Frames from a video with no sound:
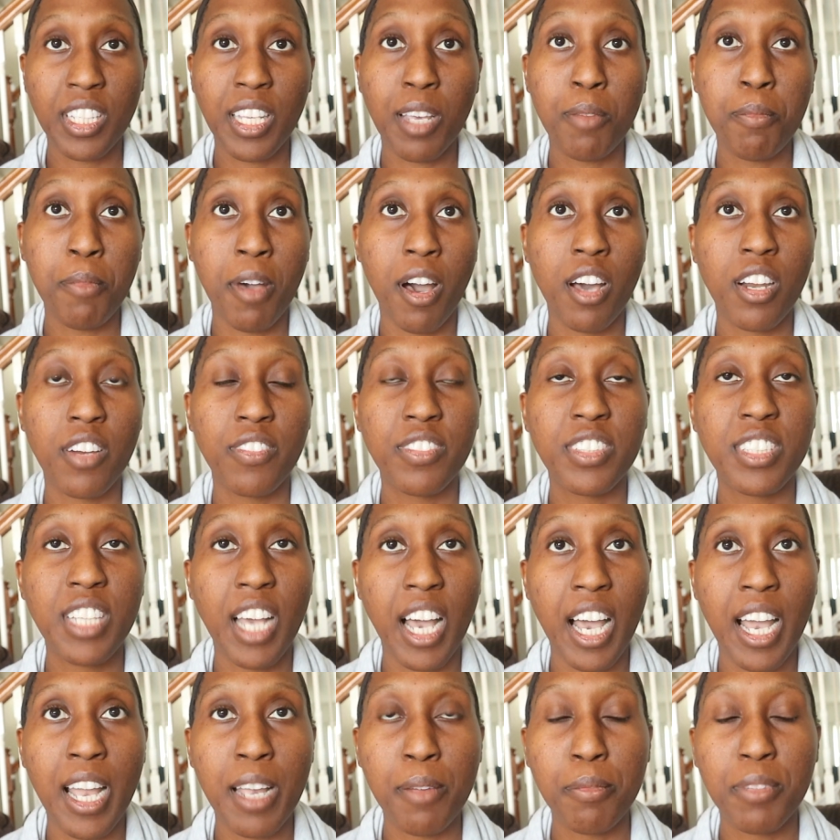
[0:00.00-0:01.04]
the amount of
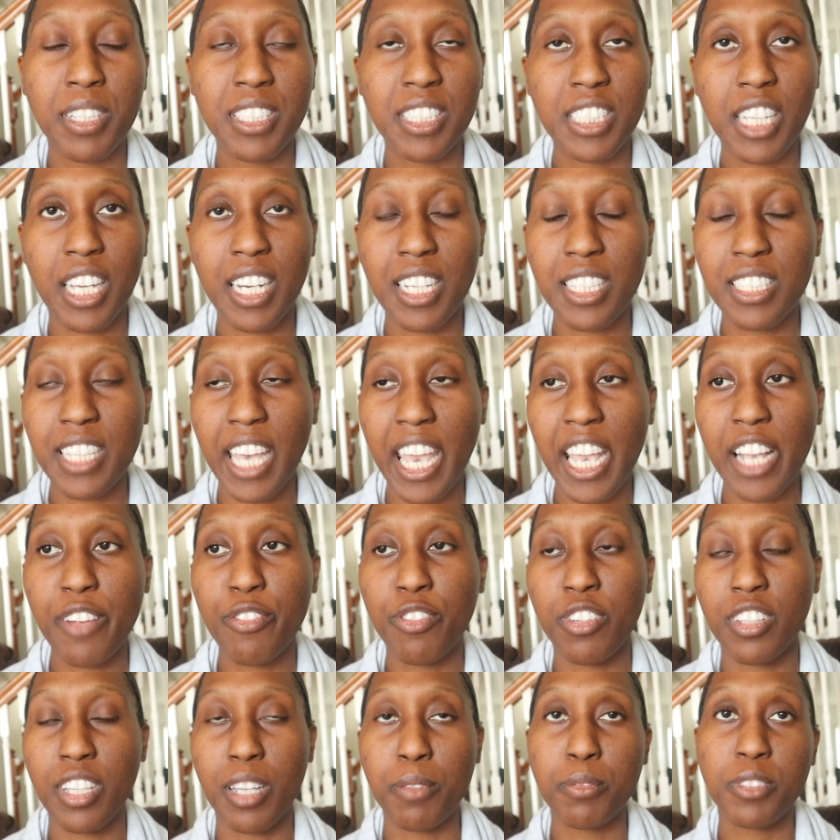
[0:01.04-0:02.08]
time it's going to
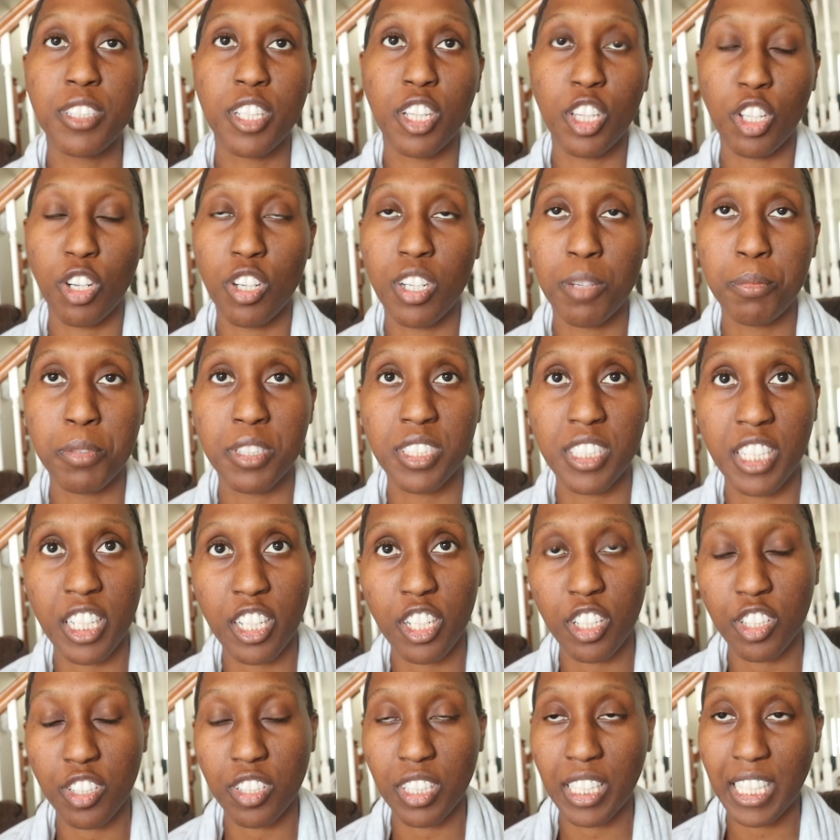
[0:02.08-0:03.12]
take for them to learn a
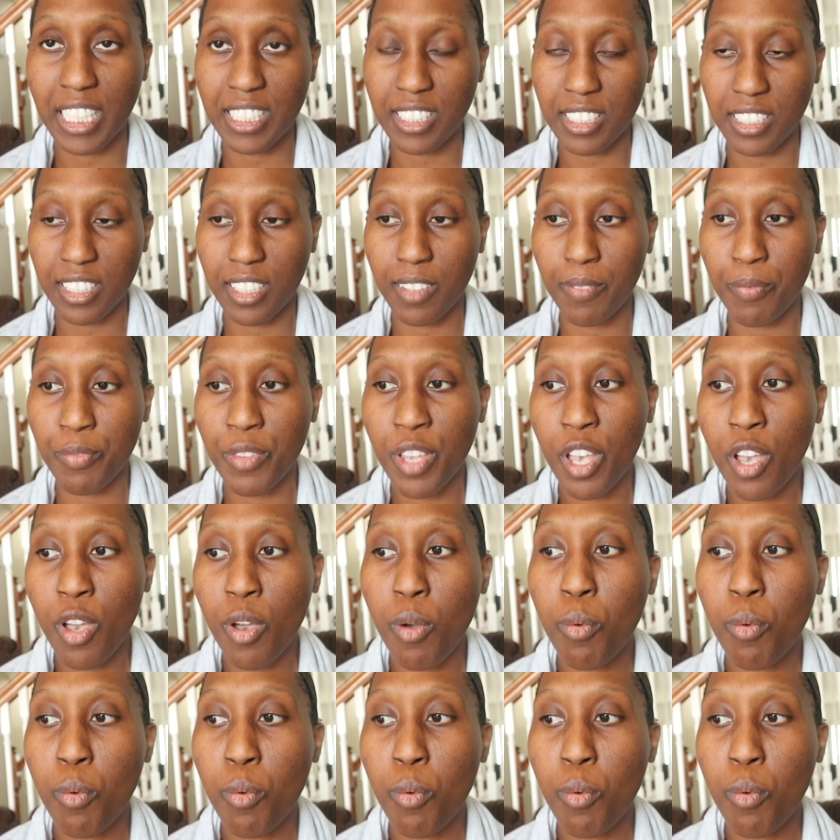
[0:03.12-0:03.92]
particular lesson.